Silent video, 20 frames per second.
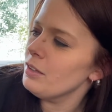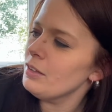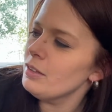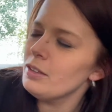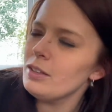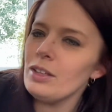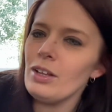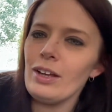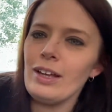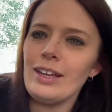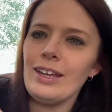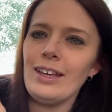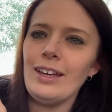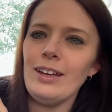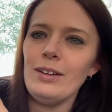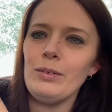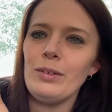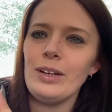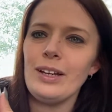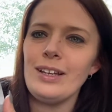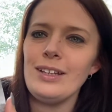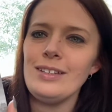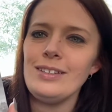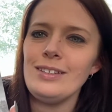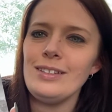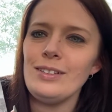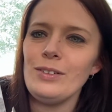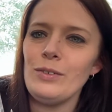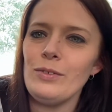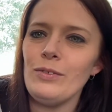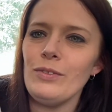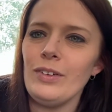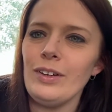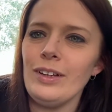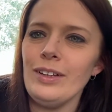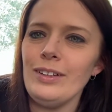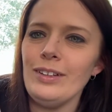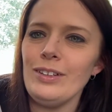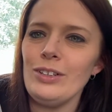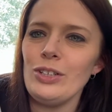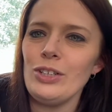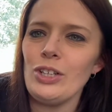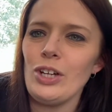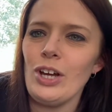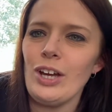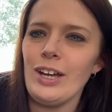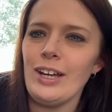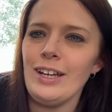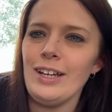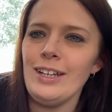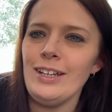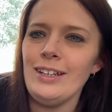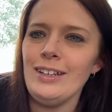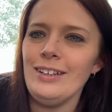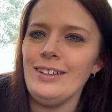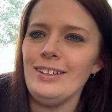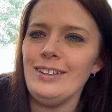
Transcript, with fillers: Like it, I'm liking the silver, the shine.